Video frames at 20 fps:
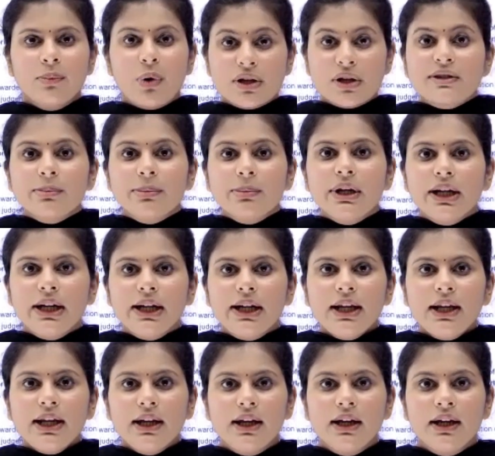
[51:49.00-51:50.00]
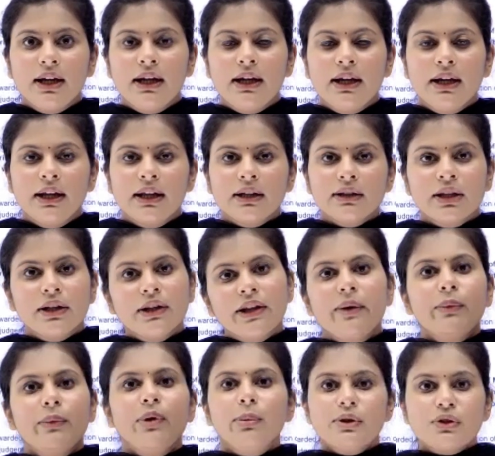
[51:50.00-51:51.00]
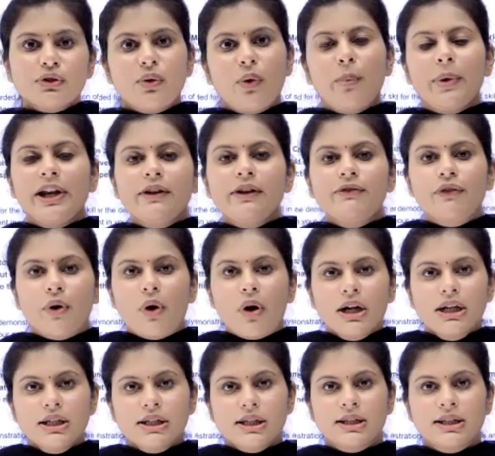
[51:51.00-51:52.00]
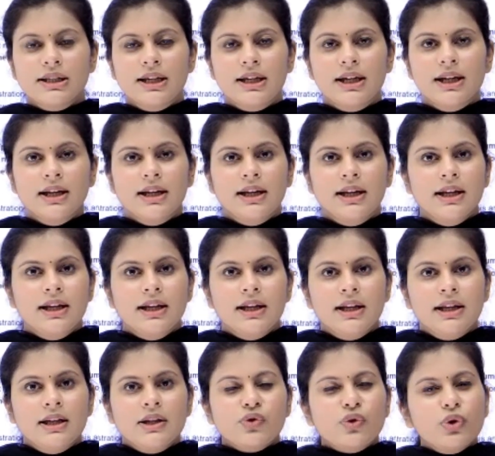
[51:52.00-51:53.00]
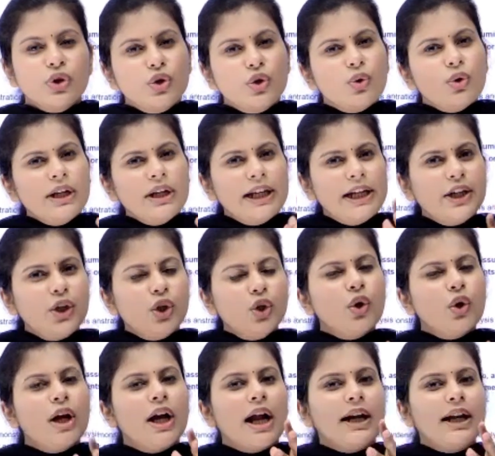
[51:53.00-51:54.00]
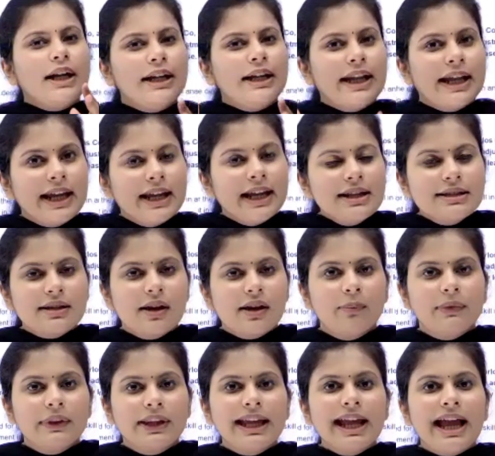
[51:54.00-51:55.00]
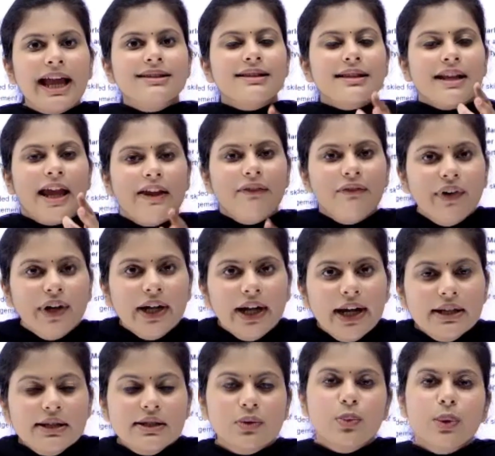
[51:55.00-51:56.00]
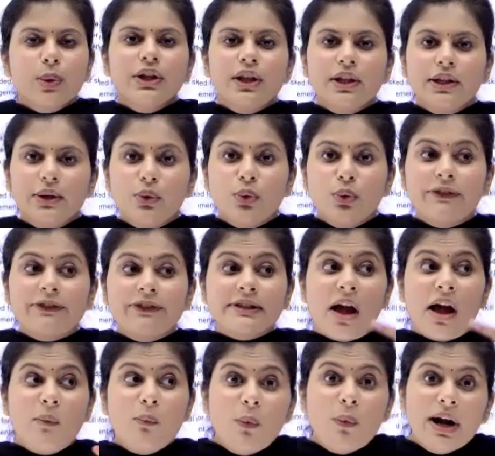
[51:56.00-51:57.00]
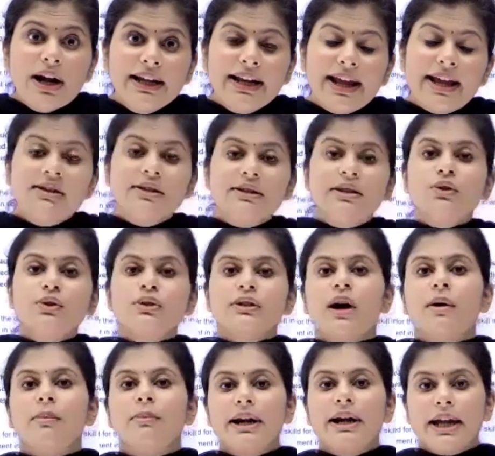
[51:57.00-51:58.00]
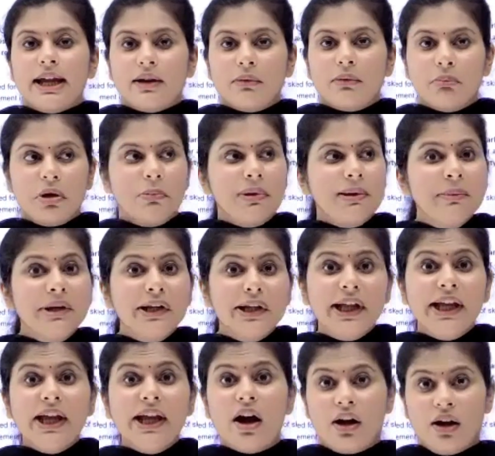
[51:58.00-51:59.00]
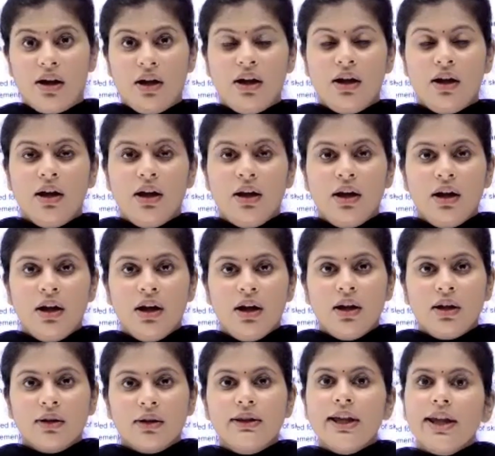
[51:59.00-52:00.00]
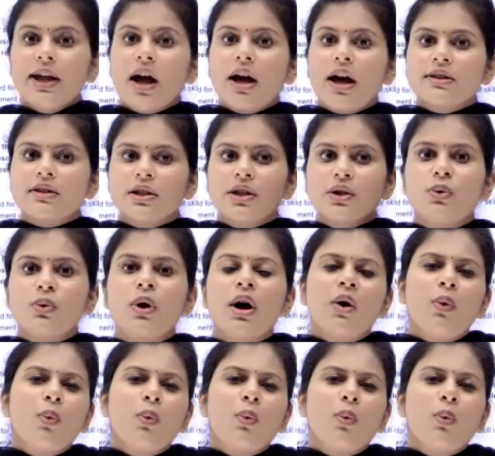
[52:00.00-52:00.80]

Possibility, then there would be so many frauds. So you need to contain something as evidence with you. If someone tells you someday, maybe media, they ask you,